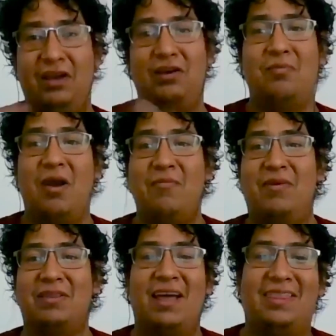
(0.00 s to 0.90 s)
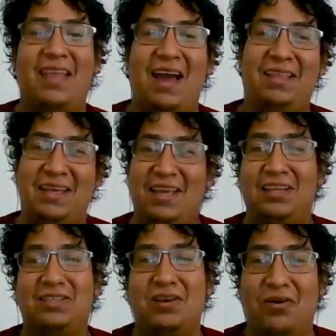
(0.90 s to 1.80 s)
remember that night that
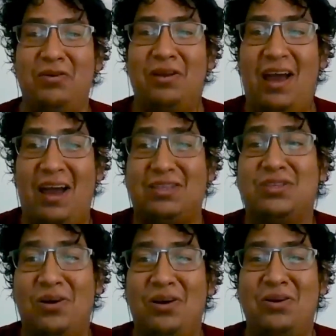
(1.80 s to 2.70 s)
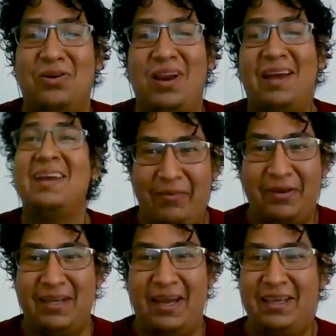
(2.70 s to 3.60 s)
I told you, like,
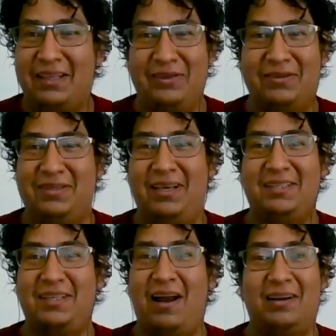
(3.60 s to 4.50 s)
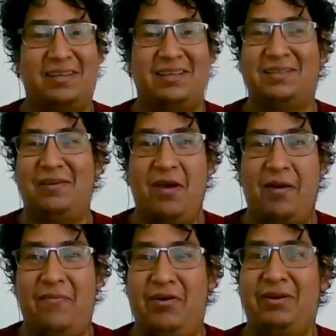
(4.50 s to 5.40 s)
every time that you see a star, just
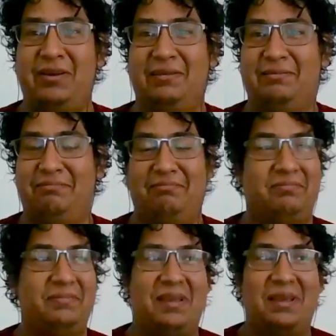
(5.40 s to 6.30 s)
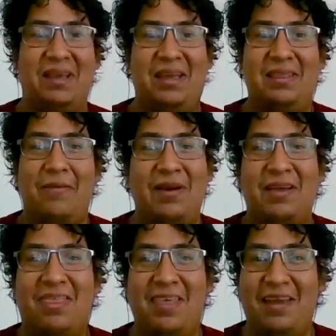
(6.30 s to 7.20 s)
remember in the
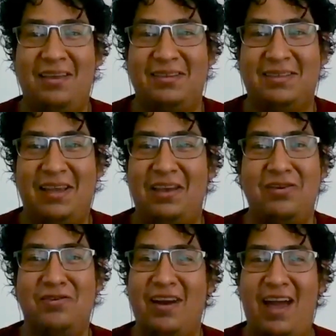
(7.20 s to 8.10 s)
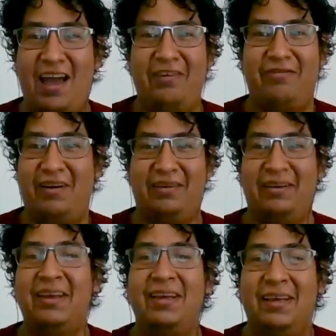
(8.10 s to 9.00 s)
best things in your life, and
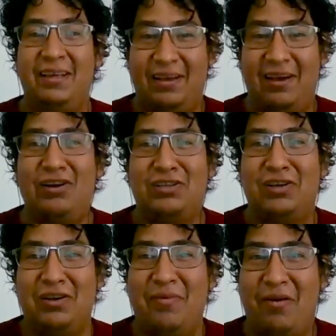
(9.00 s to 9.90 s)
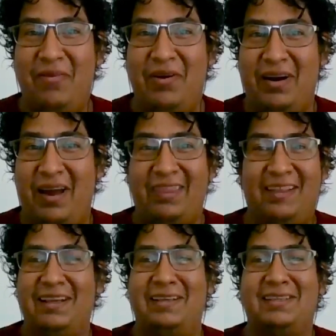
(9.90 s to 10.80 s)
also remember at
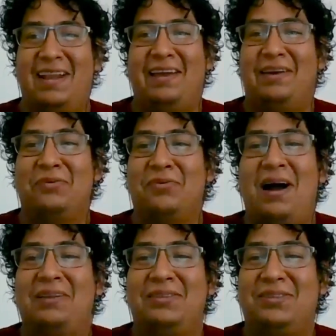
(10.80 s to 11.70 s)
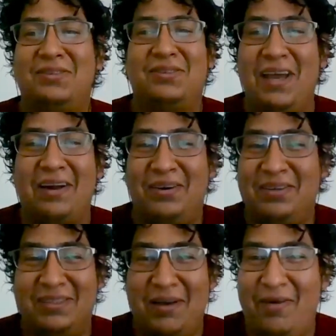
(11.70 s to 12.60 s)
least like 1-2
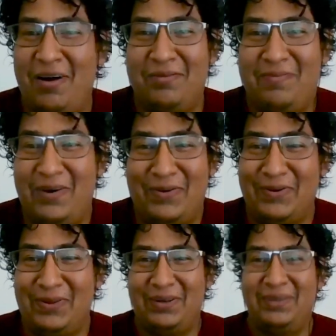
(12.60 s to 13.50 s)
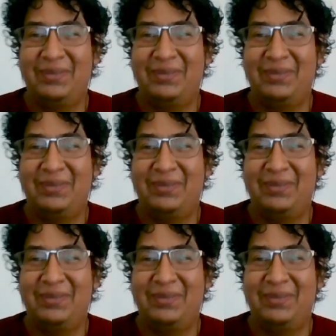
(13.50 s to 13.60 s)
seconds about Peru, no?